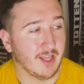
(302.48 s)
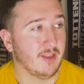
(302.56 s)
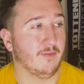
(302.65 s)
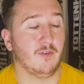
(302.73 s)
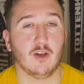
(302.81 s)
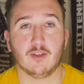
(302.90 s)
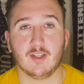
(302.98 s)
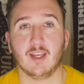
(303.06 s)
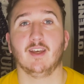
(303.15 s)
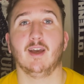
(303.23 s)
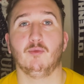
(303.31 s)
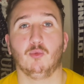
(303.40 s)
In the first
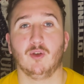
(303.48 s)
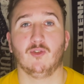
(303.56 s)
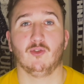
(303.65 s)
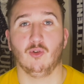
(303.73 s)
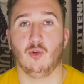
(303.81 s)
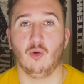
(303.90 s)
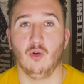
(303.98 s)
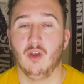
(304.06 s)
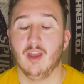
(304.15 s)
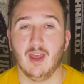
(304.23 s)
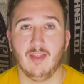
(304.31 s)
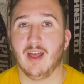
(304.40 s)
10 games, we saw
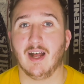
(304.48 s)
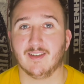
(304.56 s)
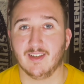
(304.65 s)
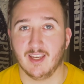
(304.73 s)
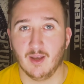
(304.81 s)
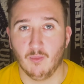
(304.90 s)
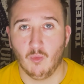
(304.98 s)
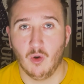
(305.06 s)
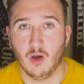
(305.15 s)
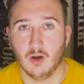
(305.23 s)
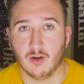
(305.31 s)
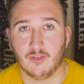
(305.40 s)
that it
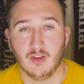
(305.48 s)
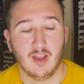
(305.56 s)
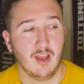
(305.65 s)
works.